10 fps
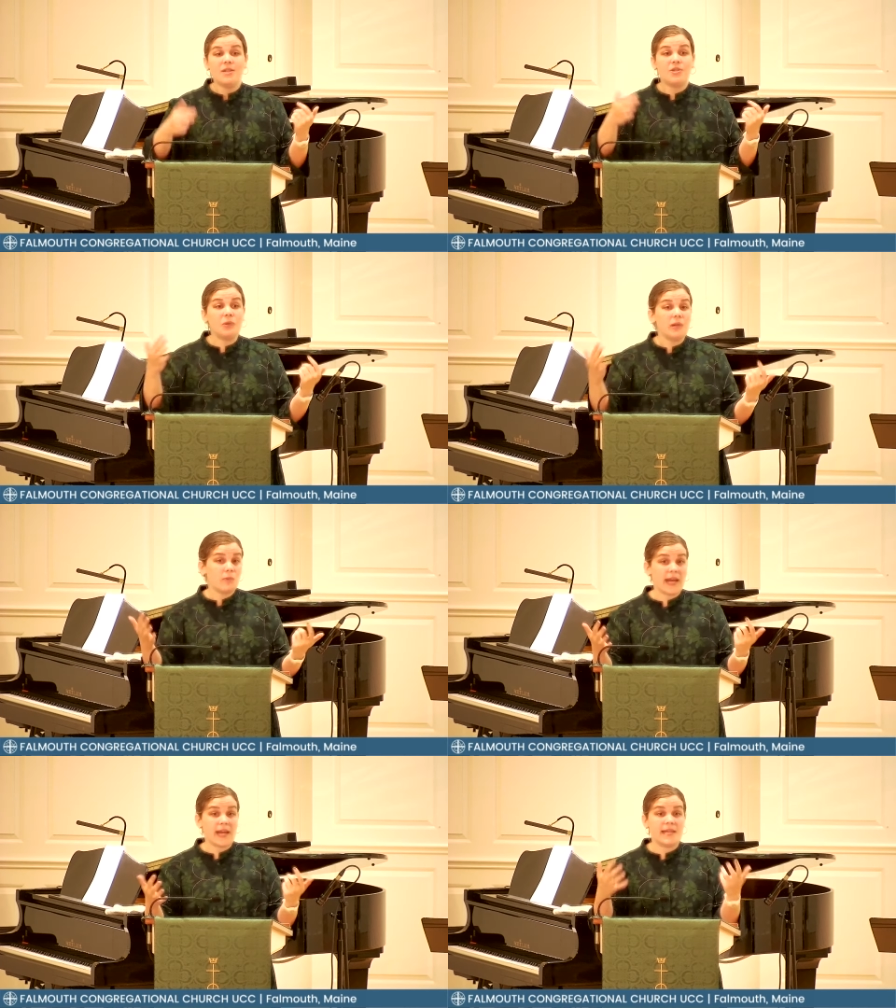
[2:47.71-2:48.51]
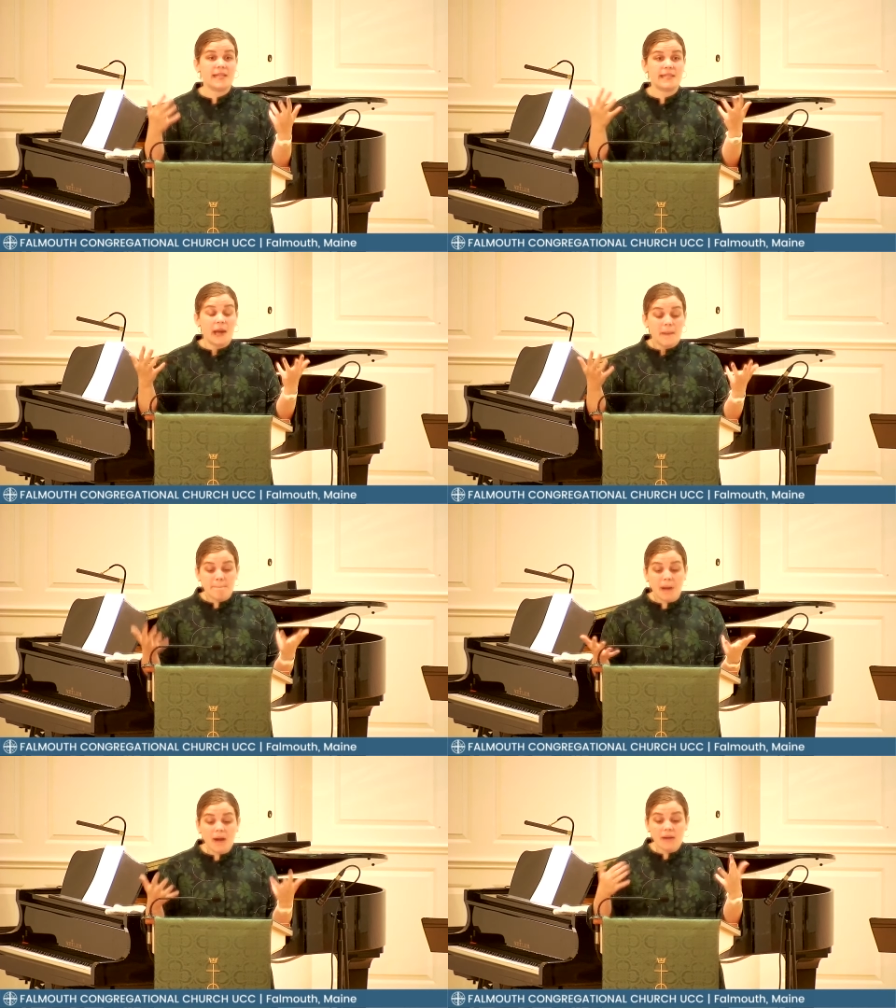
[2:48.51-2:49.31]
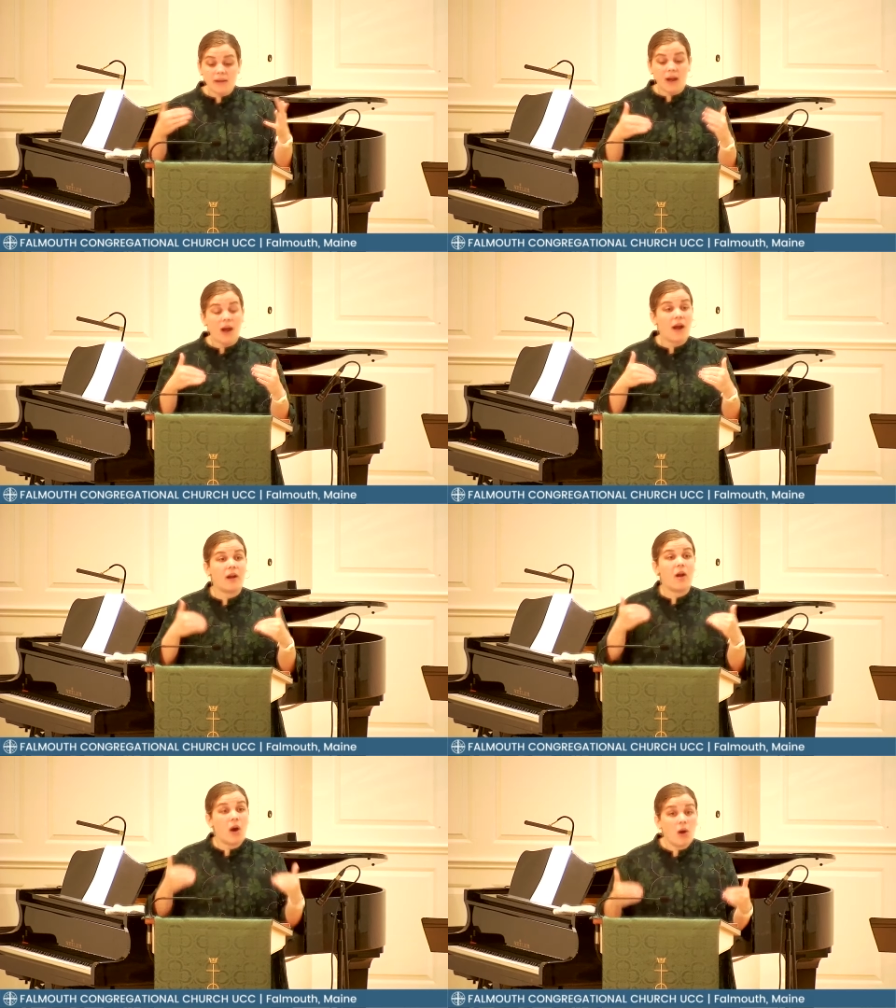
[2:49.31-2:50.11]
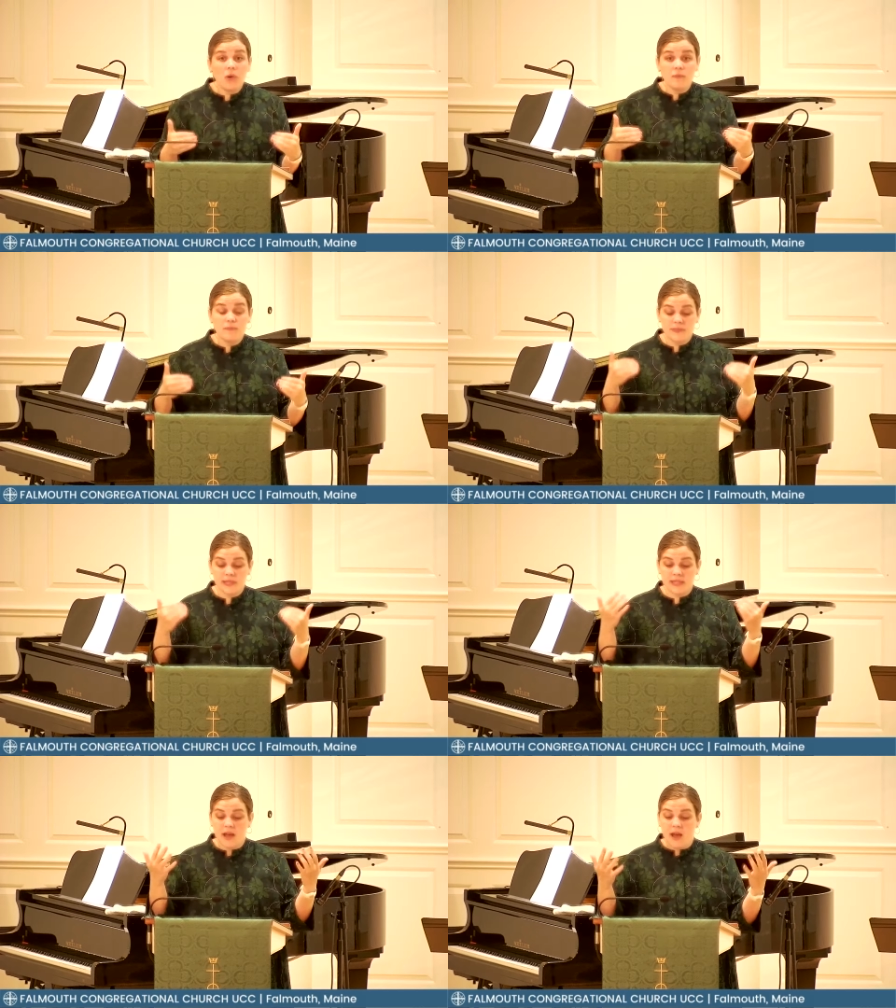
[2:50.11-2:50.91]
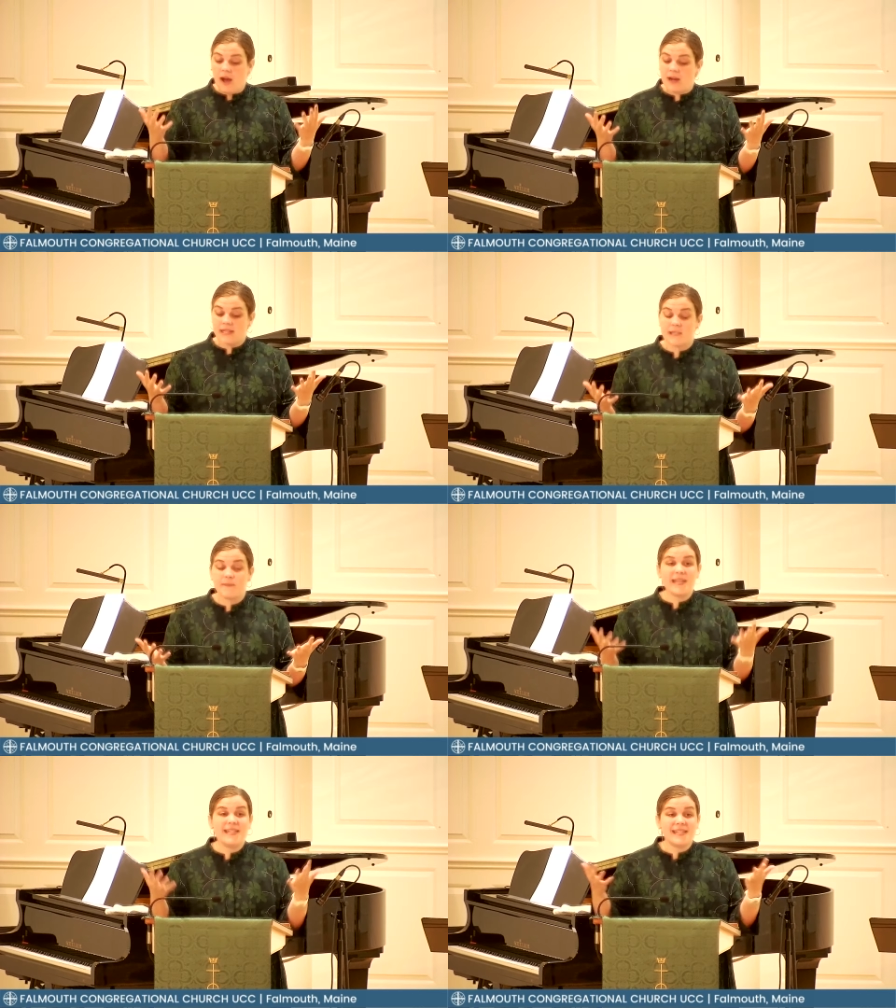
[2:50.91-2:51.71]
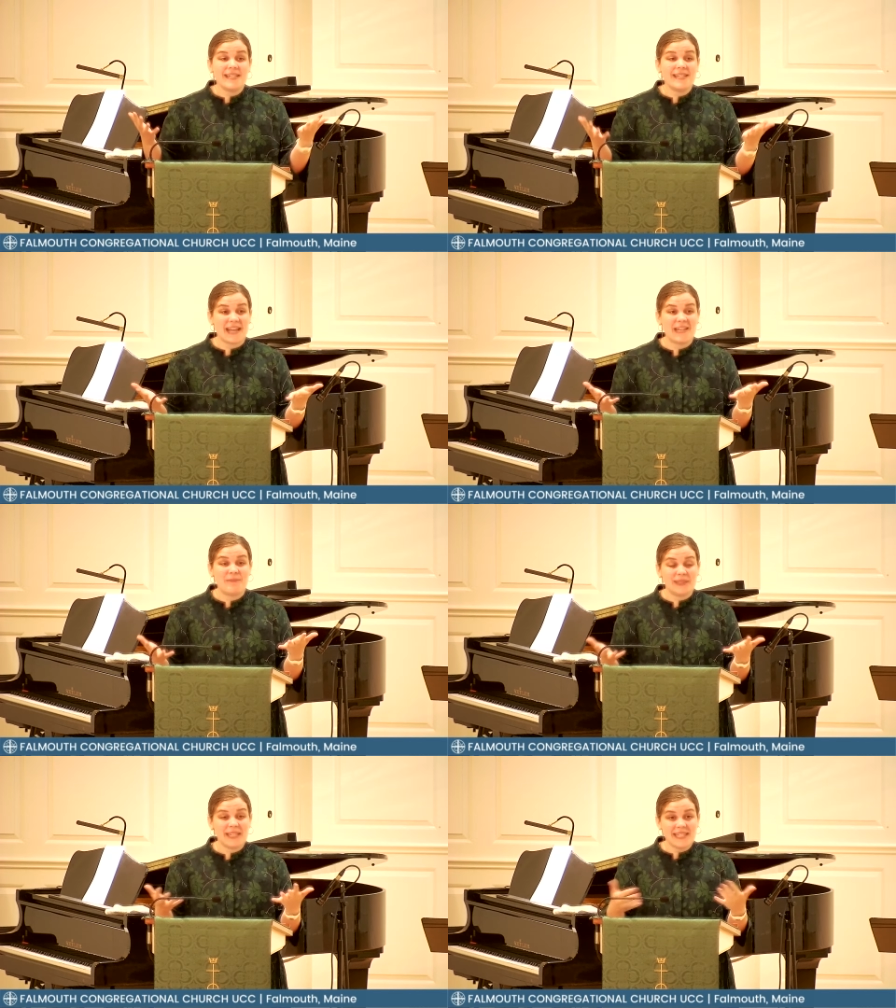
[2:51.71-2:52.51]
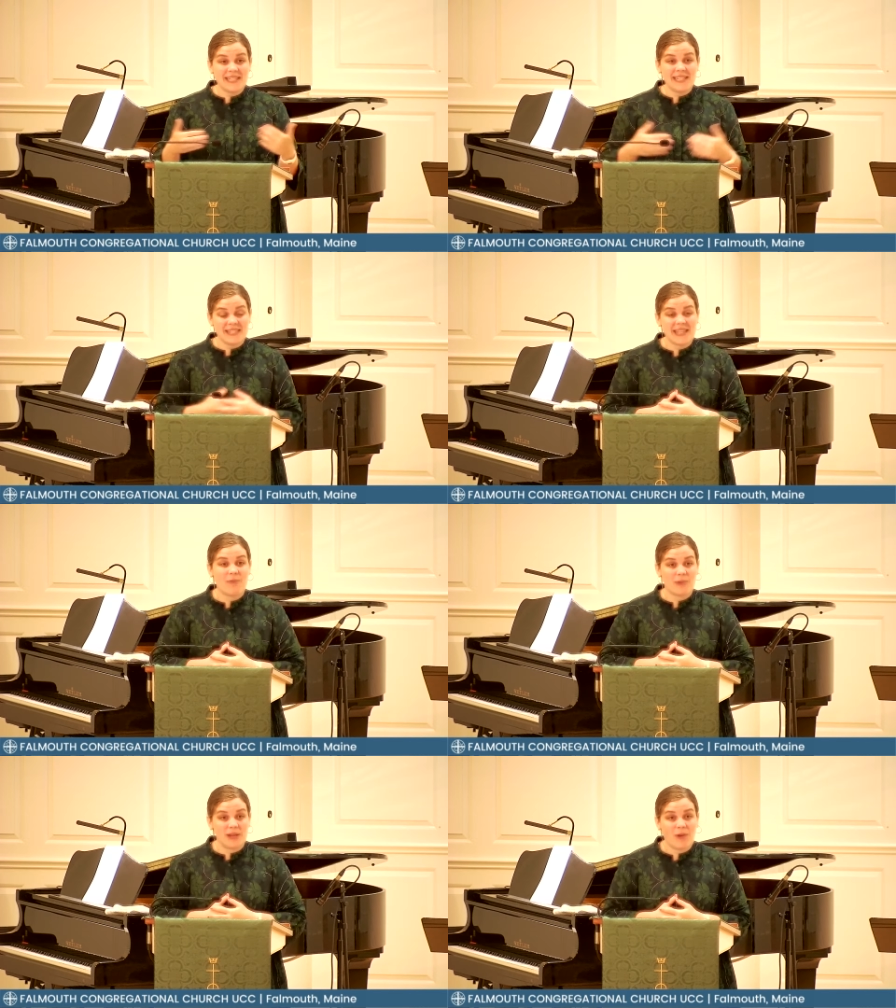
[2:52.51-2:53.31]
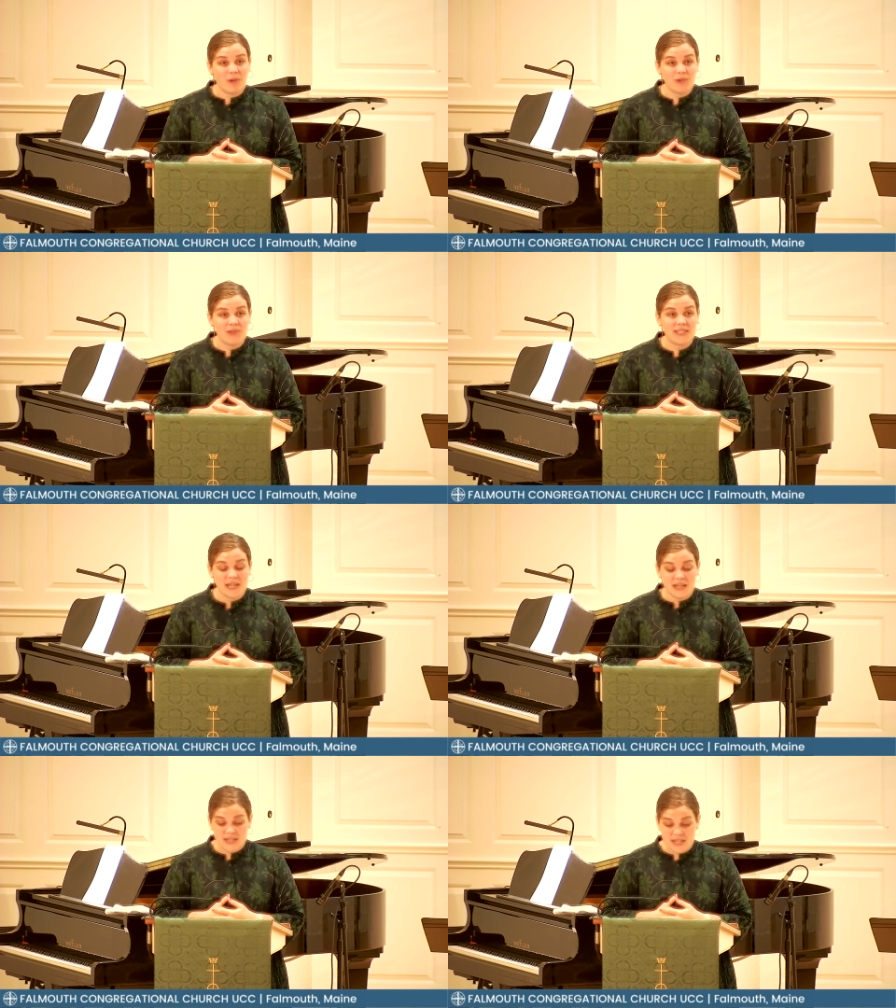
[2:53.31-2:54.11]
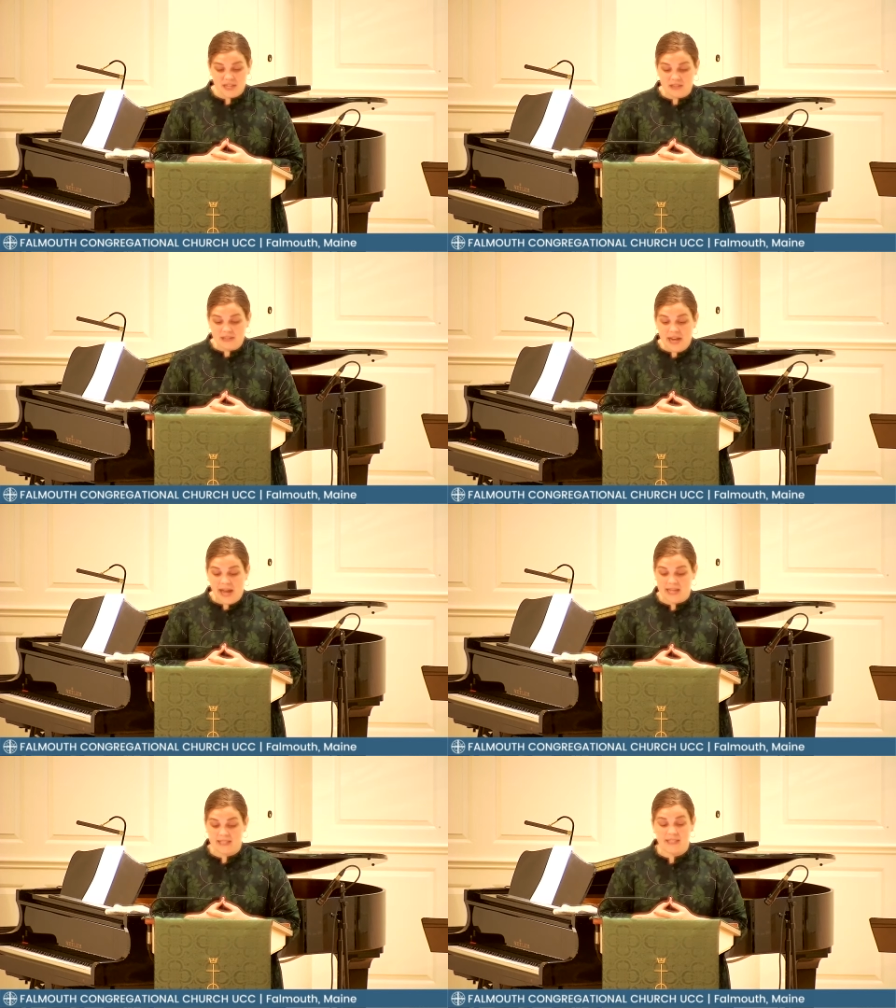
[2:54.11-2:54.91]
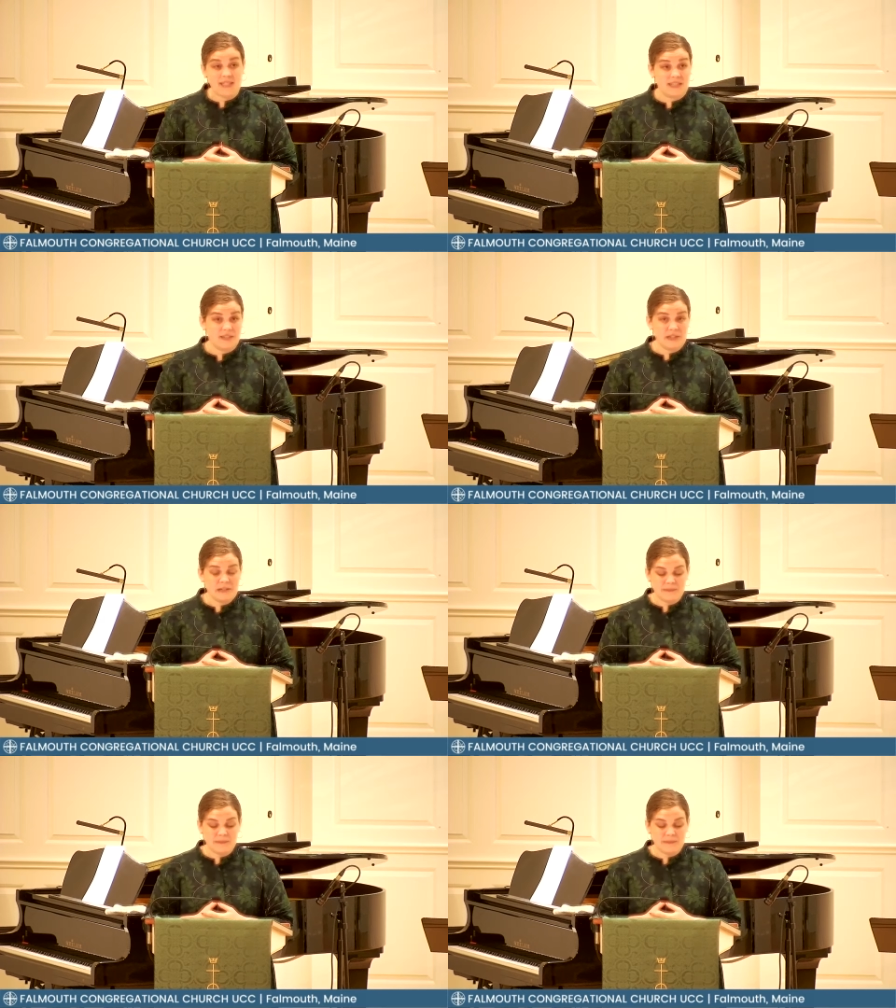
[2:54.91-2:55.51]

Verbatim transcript: Doorways mark our homes, our spaces and places that we hold near and dear.